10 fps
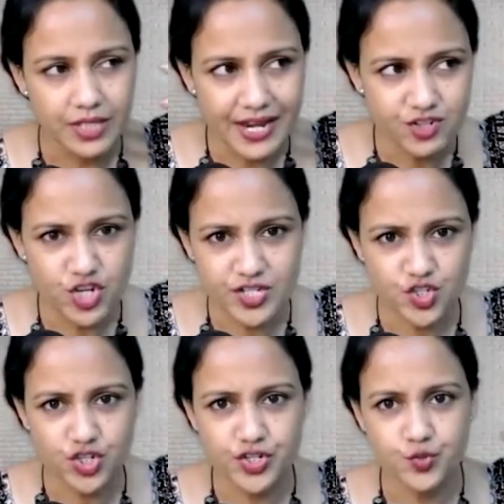their
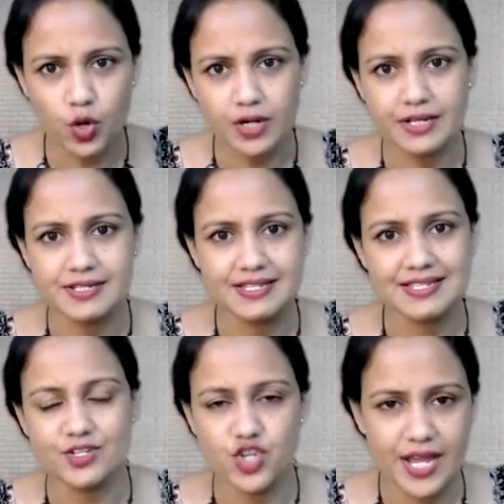gestures, what does
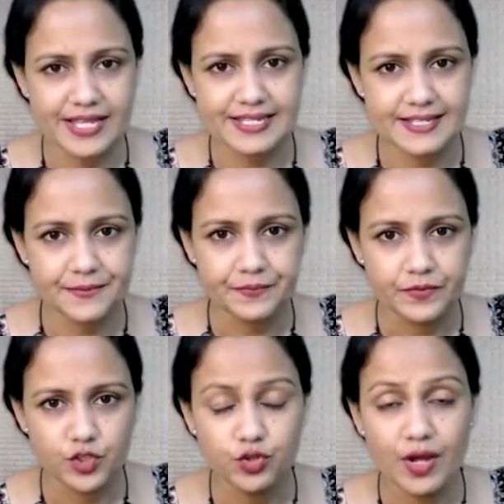it suggest?
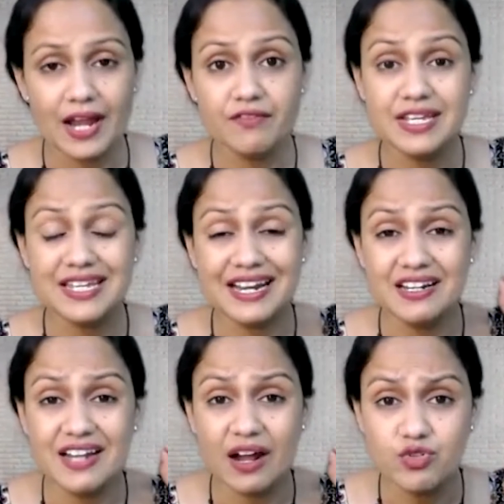You know, and we
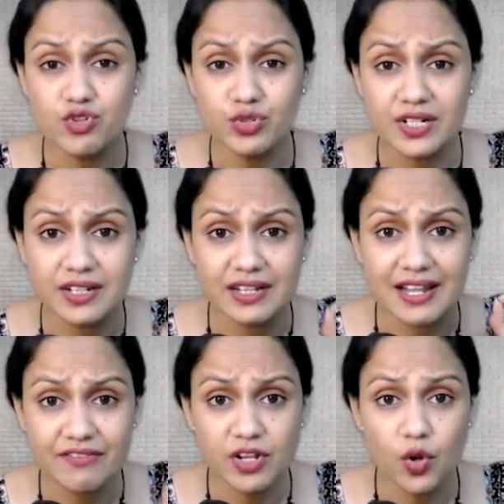get down to the
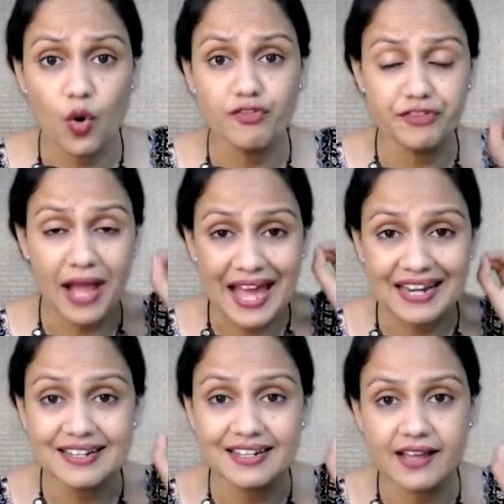level of
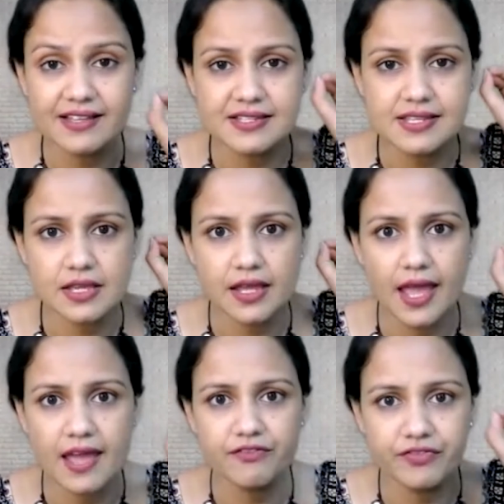analyzing
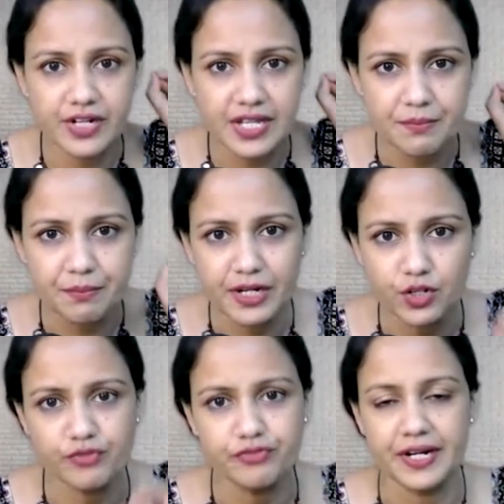every
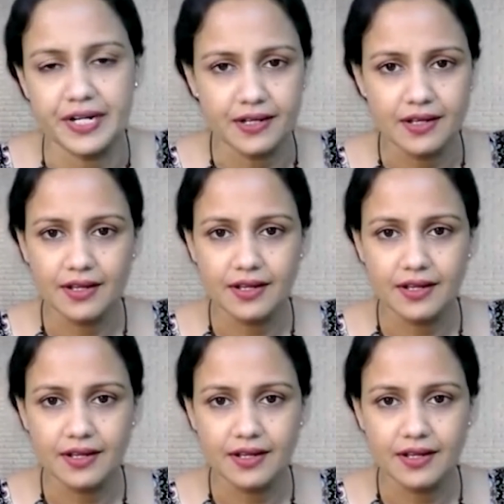bit of it.